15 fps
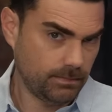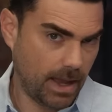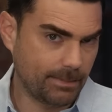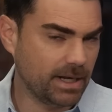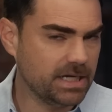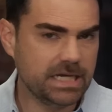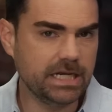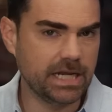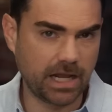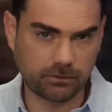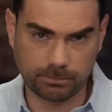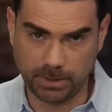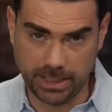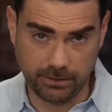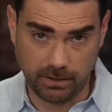I'm going to need an
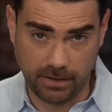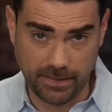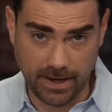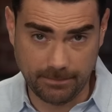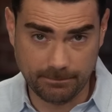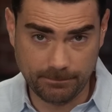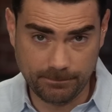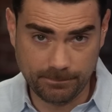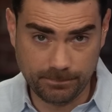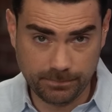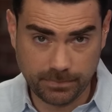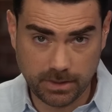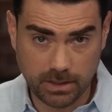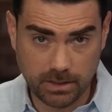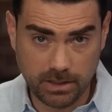explainer on that.
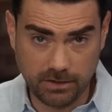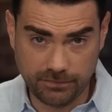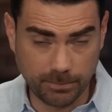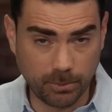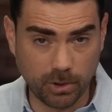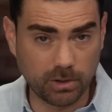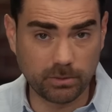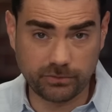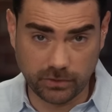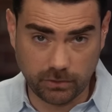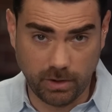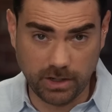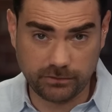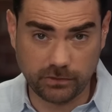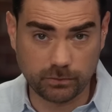If the border was in
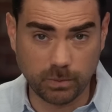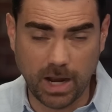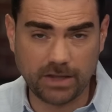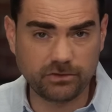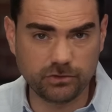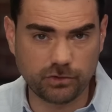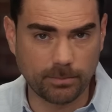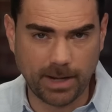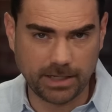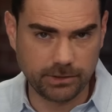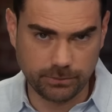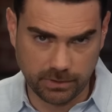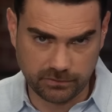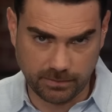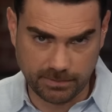crisis, why isn't Joe Biden
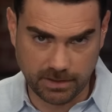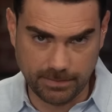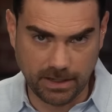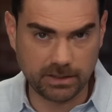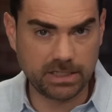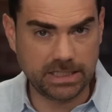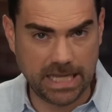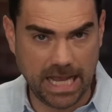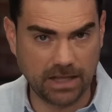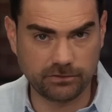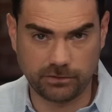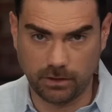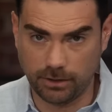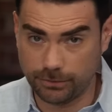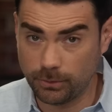doing something about it? He
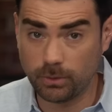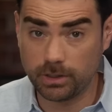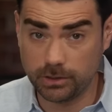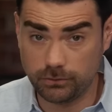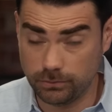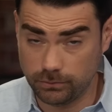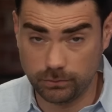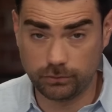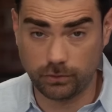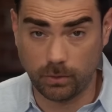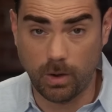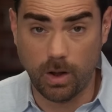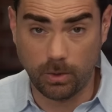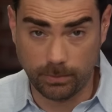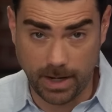has the authority to do
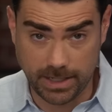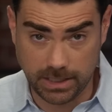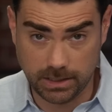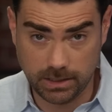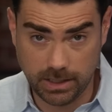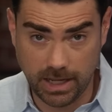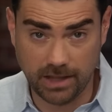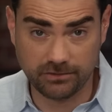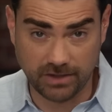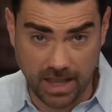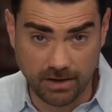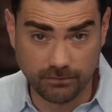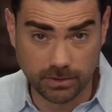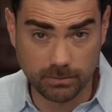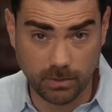so already, as
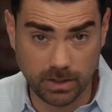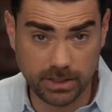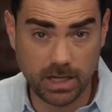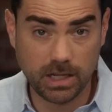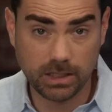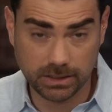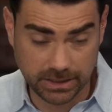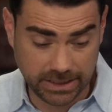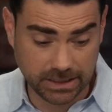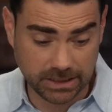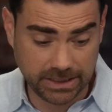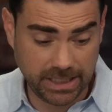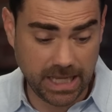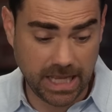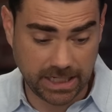everyone
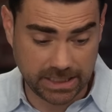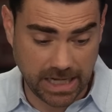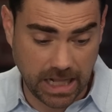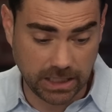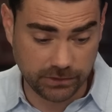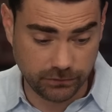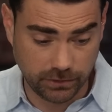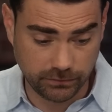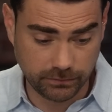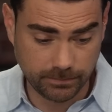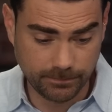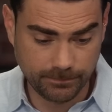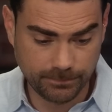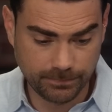legally acknowledges.